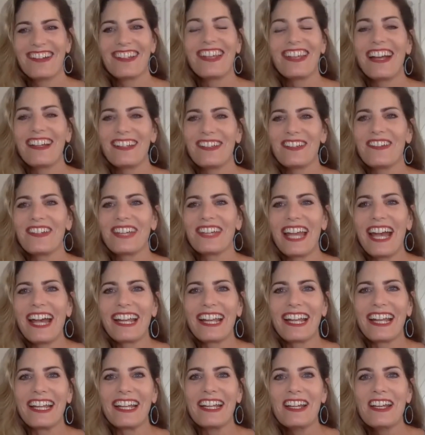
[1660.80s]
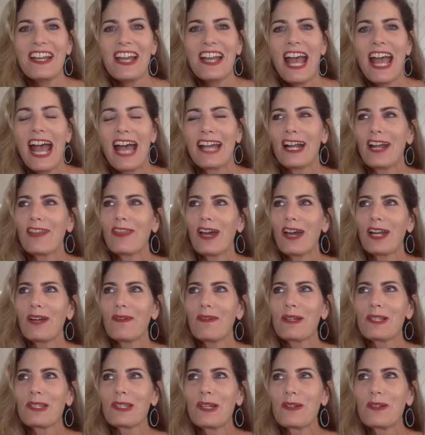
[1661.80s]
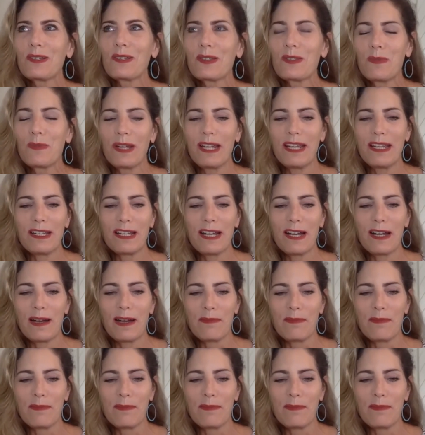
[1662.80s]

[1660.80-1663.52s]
Yeah, you get it. And I thought it was so sweet.